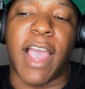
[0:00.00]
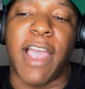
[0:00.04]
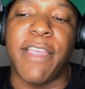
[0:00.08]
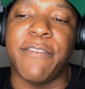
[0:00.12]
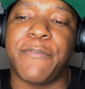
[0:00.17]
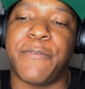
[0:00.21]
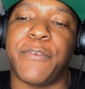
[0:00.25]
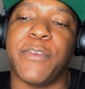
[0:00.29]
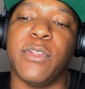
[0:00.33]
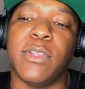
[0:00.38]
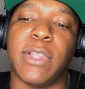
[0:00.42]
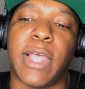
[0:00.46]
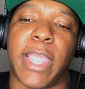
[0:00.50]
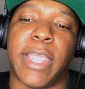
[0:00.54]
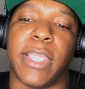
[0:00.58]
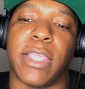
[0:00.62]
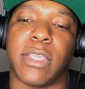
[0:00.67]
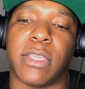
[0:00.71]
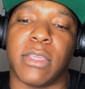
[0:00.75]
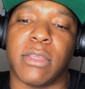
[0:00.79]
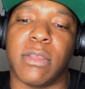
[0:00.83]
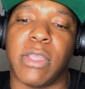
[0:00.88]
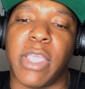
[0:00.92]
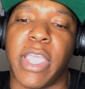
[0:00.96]
feel like
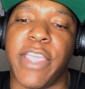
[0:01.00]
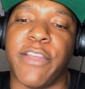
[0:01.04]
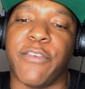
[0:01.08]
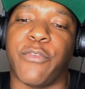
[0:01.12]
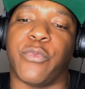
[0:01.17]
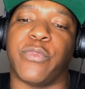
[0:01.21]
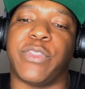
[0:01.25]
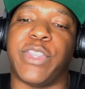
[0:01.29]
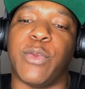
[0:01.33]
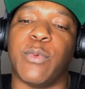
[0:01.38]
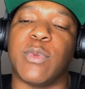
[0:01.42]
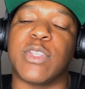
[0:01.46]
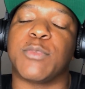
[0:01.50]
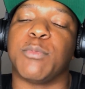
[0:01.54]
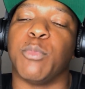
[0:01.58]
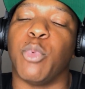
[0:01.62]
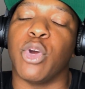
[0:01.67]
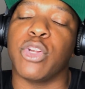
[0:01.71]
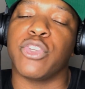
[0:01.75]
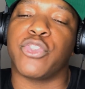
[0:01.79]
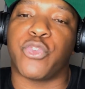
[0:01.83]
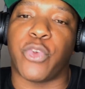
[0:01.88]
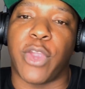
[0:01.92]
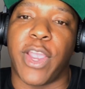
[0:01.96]
if there was
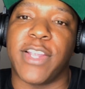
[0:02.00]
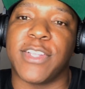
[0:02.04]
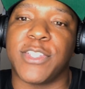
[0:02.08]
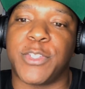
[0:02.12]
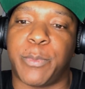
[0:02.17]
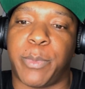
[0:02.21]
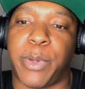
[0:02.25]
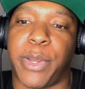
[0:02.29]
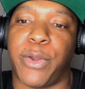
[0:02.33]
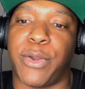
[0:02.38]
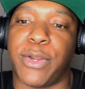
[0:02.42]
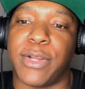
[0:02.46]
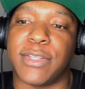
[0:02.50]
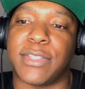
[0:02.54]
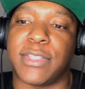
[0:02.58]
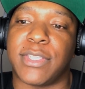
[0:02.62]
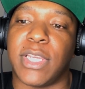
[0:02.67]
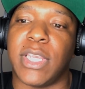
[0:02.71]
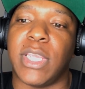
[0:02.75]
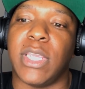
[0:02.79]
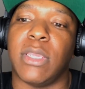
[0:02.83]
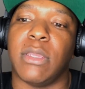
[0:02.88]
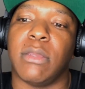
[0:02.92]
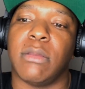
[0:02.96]
more
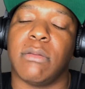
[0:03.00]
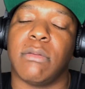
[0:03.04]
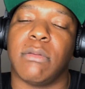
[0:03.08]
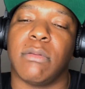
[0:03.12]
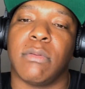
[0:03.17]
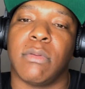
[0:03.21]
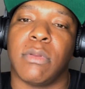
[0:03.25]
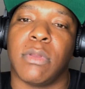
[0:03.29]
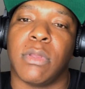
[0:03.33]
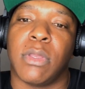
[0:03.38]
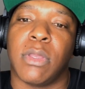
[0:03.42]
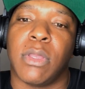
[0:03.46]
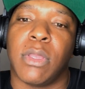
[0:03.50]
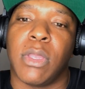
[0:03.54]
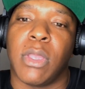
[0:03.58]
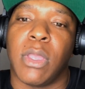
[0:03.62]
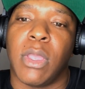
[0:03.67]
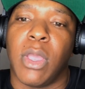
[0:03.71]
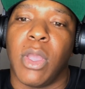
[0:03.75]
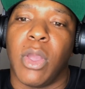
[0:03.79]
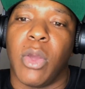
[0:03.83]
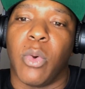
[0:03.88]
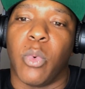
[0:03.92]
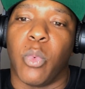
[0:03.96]
transparency
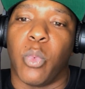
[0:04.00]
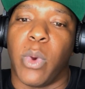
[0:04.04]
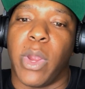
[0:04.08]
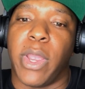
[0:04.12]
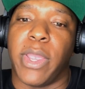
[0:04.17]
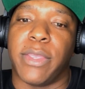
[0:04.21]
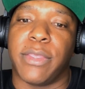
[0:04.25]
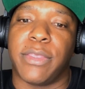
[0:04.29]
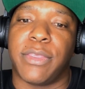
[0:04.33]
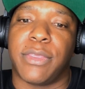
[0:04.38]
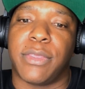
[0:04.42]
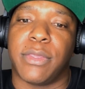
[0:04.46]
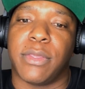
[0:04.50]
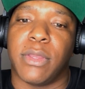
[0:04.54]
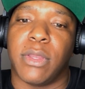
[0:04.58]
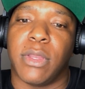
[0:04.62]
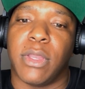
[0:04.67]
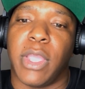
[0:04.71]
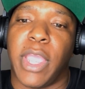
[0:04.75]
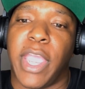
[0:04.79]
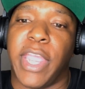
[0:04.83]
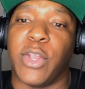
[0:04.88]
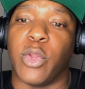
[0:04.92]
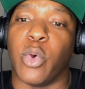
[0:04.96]
with
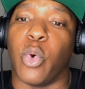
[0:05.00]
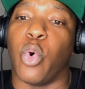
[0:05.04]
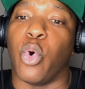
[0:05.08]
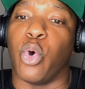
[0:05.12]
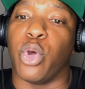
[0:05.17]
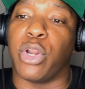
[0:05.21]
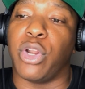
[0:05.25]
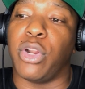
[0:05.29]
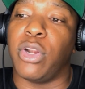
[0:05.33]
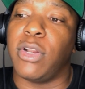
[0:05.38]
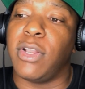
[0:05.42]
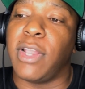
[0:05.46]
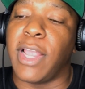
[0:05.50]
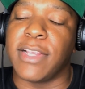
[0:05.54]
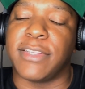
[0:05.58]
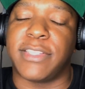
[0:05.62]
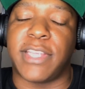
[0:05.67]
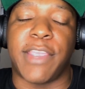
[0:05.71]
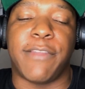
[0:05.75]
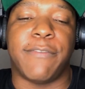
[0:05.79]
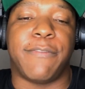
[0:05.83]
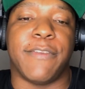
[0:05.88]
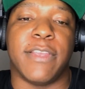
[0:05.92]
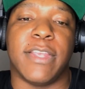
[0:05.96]
an order, like
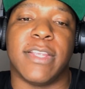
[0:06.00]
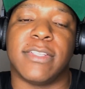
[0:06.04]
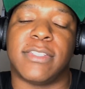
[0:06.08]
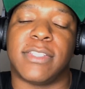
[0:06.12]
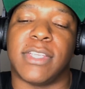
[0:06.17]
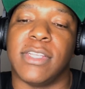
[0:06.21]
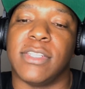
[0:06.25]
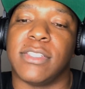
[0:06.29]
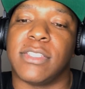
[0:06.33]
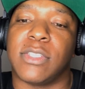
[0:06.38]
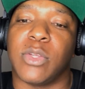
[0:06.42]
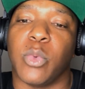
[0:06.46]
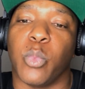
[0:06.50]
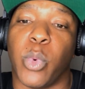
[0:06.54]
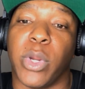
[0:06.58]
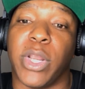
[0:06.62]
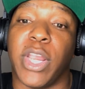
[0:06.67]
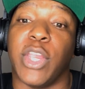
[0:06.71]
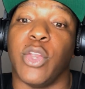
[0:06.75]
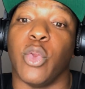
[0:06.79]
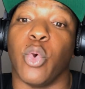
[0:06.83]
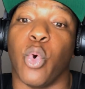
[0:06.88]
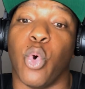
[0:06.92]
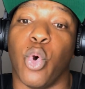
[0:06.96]
say for instance, when
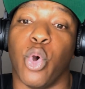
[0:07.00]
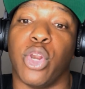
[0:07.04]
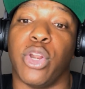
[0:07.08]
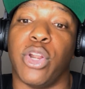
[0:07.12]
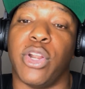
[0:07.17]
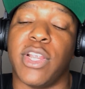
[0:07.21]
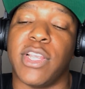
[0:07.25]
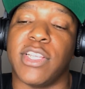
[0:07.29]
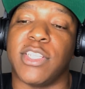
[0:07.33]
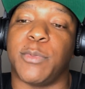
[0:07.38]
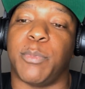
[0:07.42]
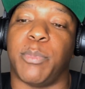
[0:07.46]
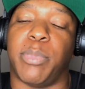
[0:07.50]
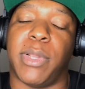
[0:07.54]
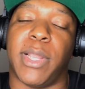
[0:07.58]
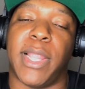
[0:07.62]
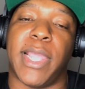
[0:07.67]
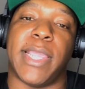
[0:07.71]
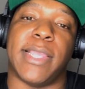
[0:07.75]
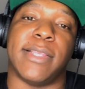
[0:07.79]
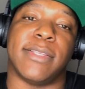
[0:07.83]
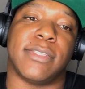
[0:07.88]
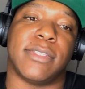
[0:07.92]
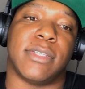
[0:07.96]
an order is
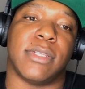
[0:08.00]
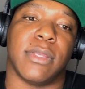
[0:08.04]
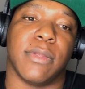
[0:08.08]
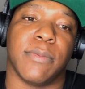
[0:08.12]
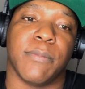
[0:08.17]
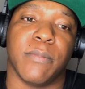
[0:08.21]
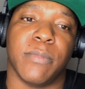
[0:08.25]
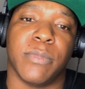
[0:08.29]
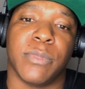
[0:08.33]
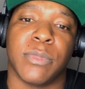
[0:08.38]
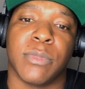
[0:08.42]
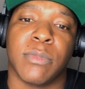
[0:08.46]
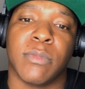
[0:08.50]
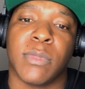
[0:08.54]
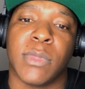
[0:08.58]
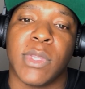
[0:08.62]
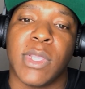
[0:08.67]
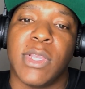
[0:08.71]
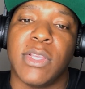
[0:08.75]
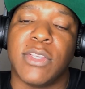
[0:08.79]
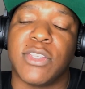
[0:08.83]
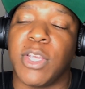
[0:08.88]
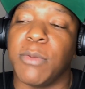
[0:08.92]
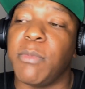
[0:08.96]
placed,
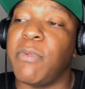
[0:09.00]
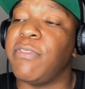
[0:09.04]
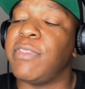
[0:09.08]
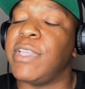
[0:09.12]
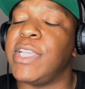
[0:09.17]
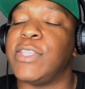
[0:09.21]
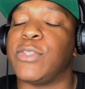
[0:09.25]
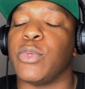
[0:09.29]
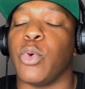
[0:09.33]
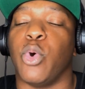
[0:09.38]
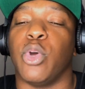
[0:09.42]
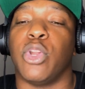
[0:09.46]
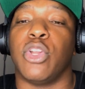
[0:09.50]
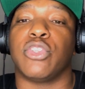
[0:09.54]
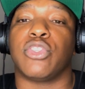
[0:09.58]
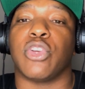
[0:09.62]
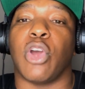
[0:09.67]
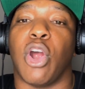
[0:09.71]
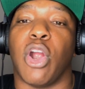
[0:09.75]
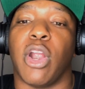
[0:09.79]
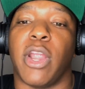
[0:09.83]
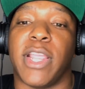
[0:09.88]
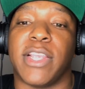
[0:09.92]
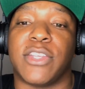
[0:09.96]
some of these orders
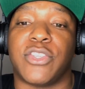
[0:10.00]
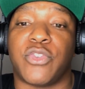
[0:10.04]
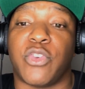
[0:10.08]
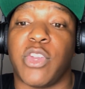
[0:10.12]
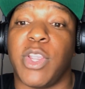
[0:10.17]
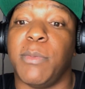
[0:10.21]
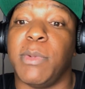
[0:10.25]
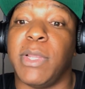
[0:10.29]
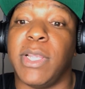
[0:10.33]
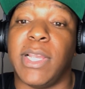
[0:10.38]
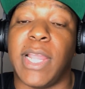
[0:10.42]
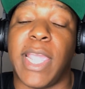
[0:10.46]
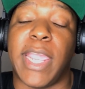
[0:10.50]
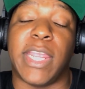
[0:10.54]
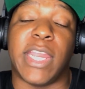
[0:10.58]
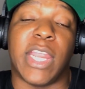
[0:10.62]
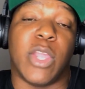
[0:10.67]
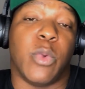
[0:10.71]
are extremely late